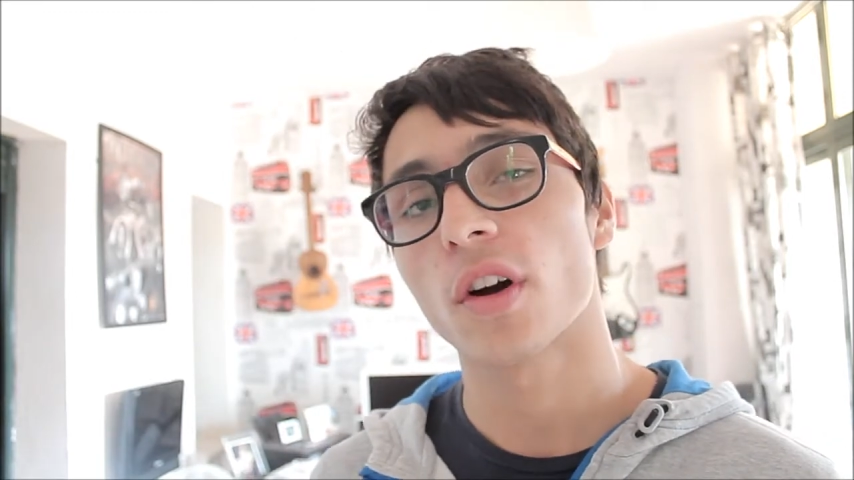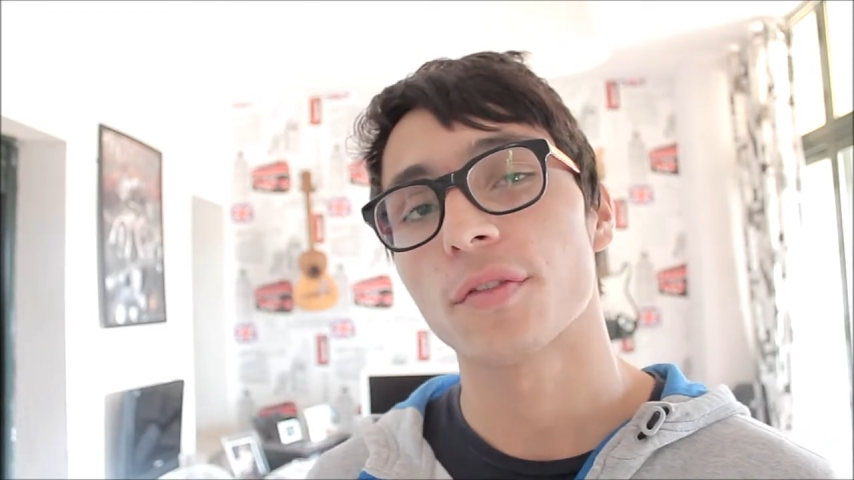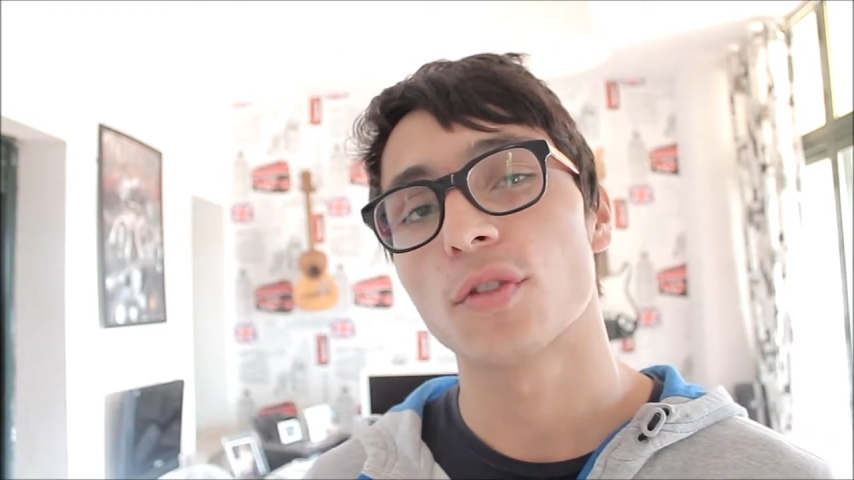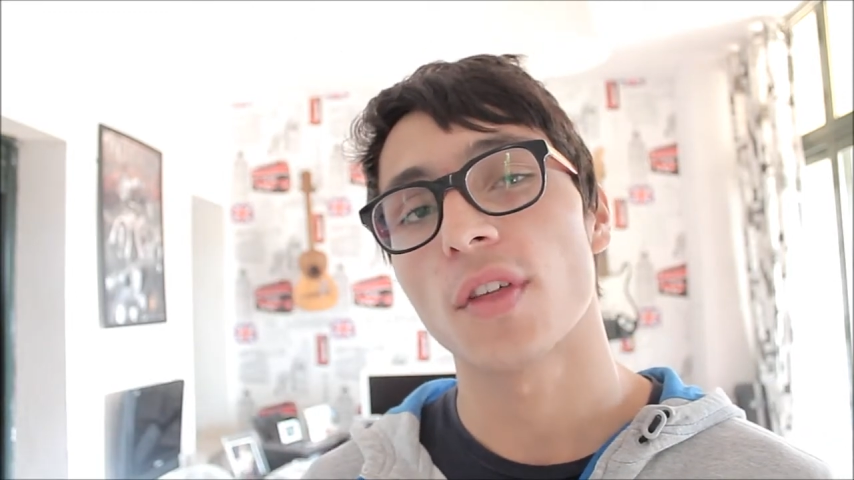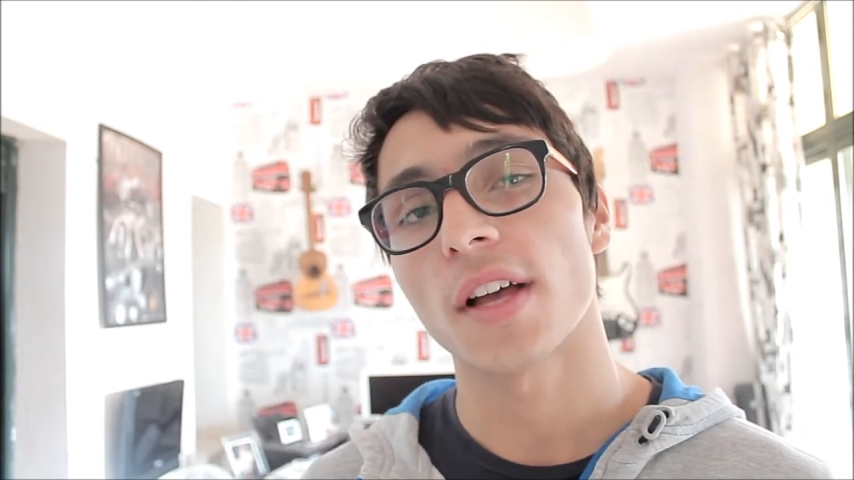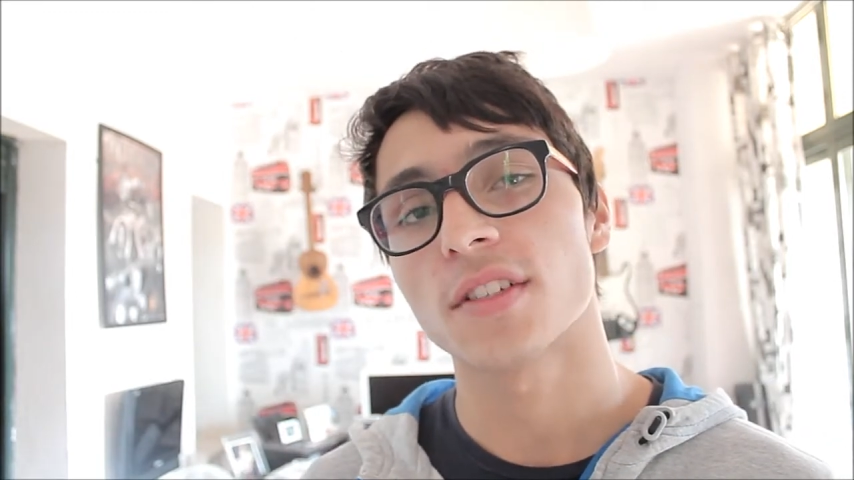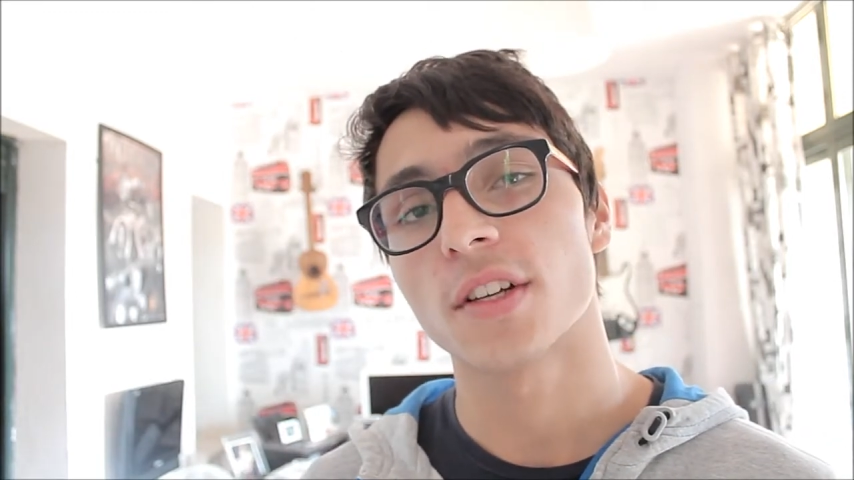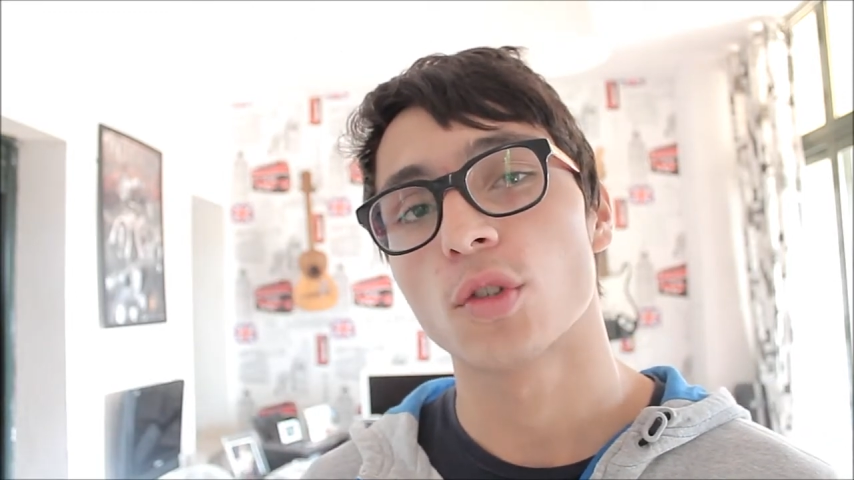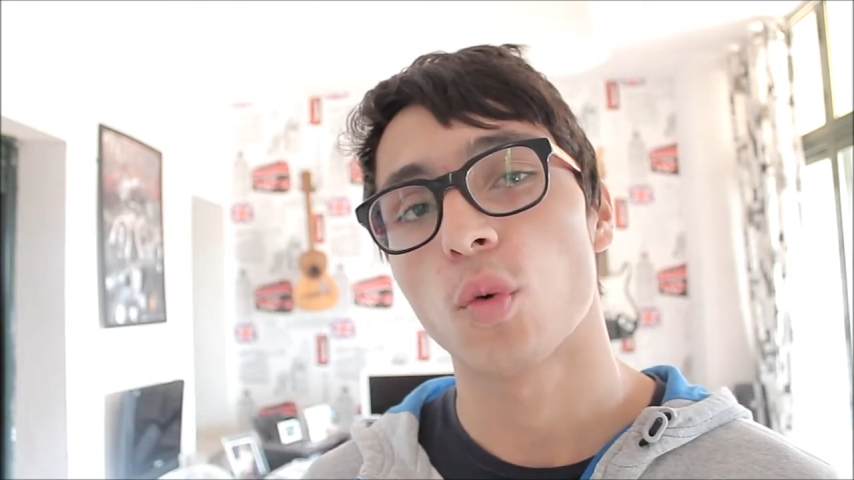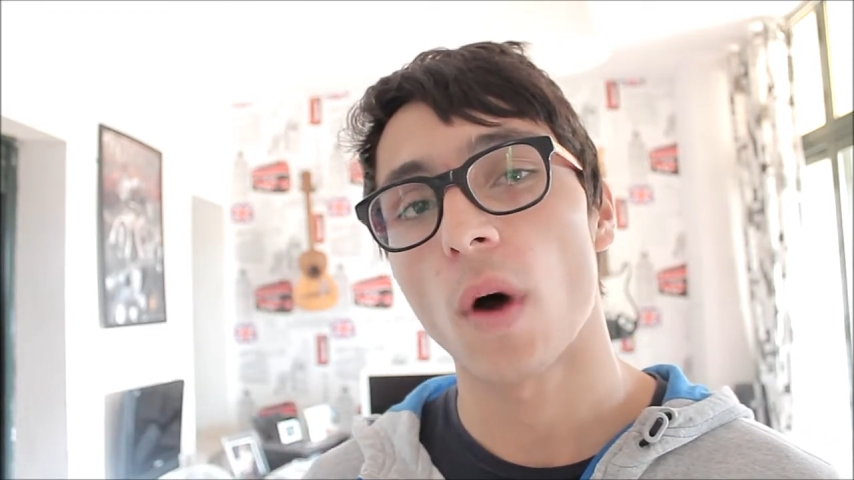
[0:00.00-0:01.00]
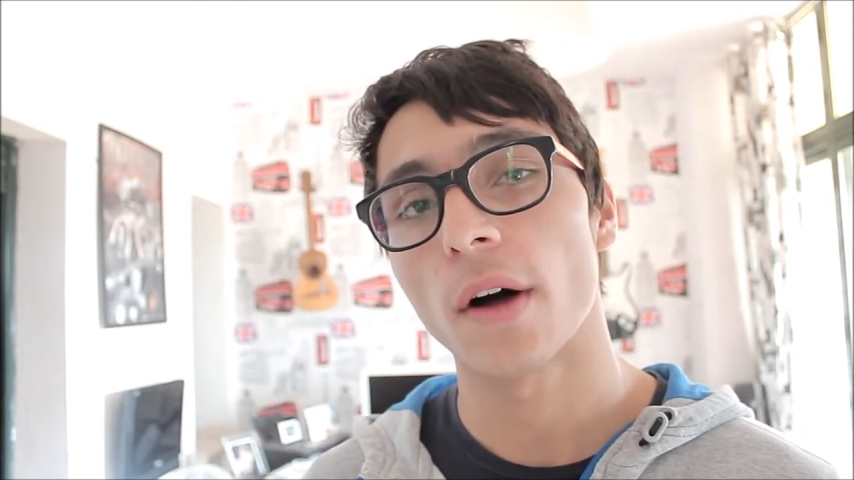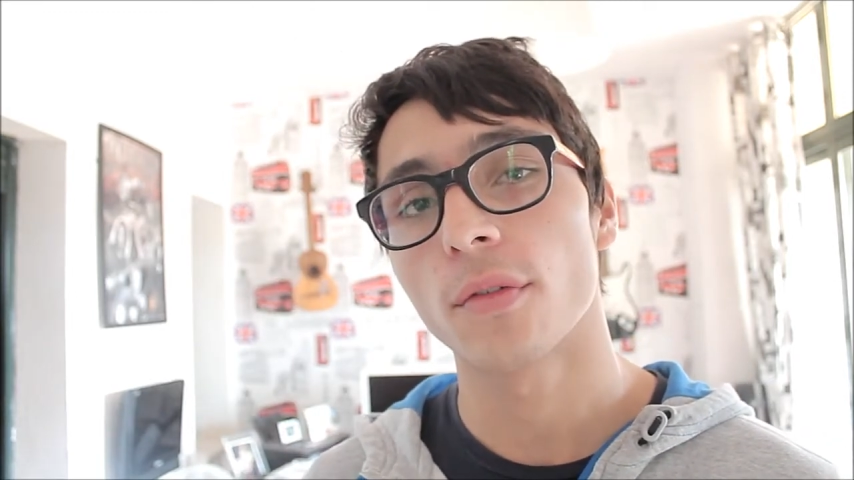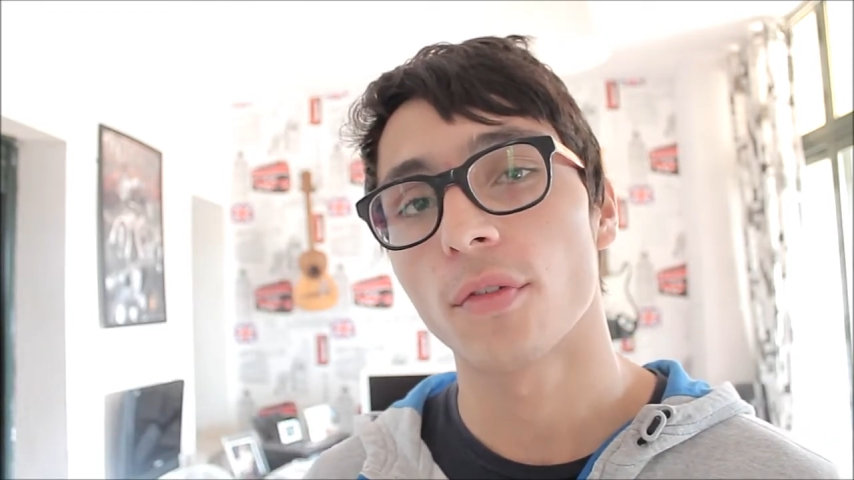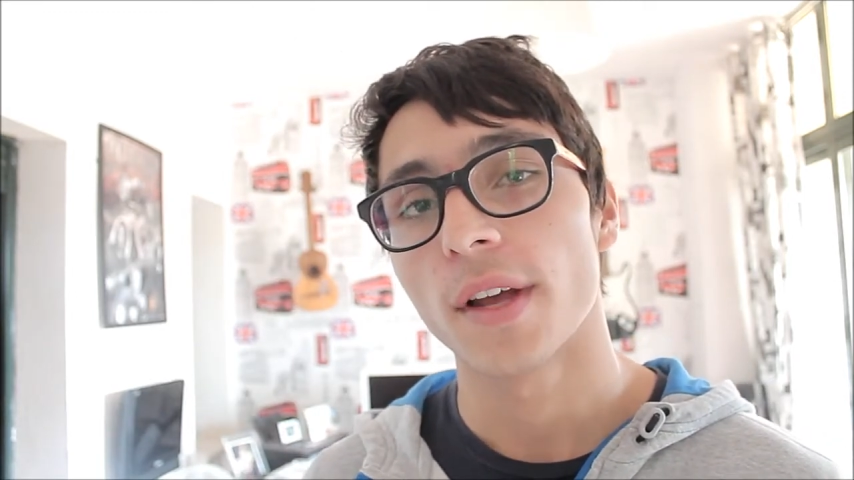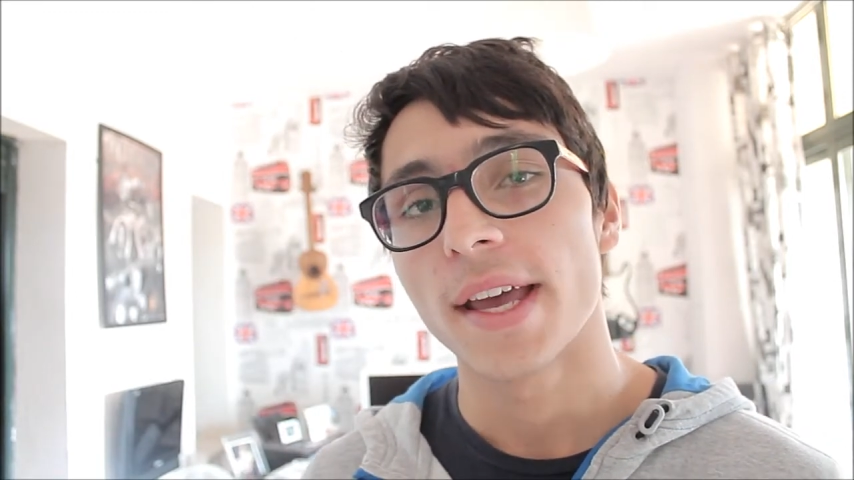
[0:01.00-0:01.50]
of
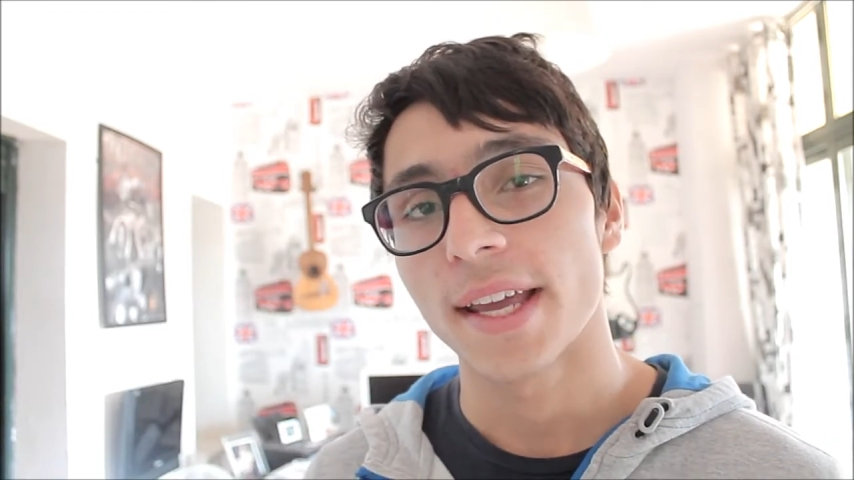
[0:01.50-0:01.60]
2012